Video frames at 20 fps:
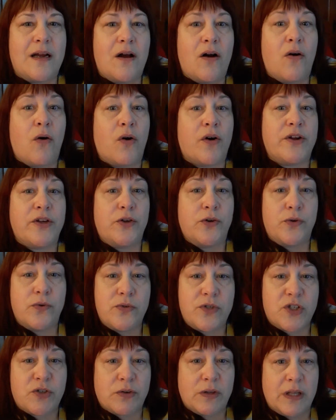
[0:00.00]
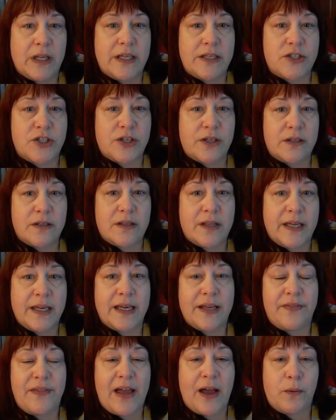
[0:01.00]
or used religion
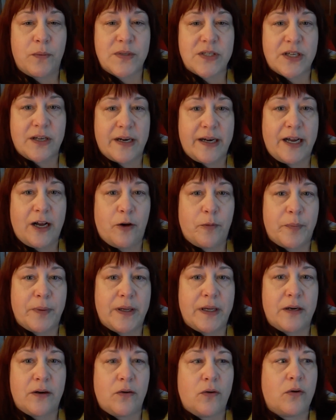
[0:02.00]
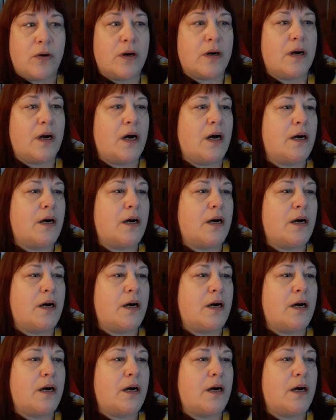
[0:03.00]
thinking that was going to help it, or